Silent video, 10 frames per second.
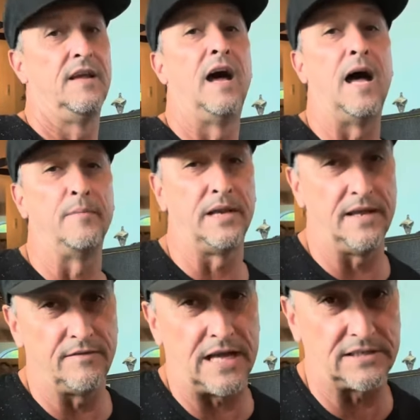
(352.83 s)
I
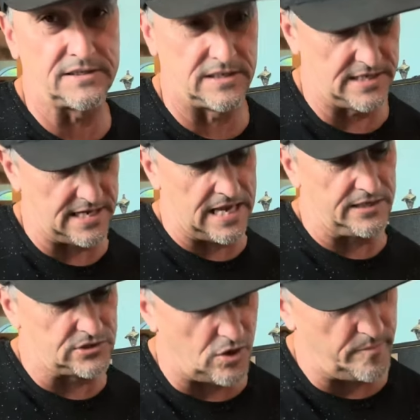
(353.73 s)
believe that's the lick, and
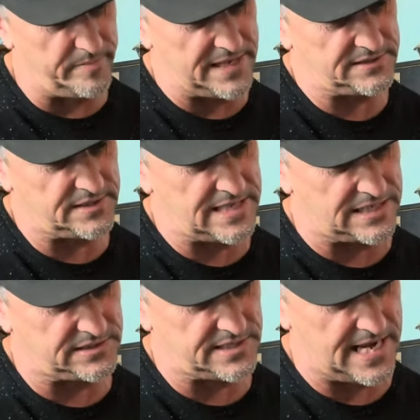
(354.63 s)
it's all based in that
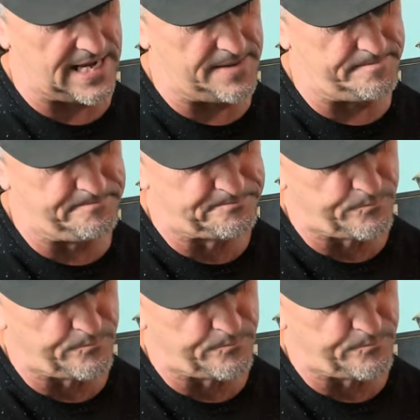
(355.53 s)
same,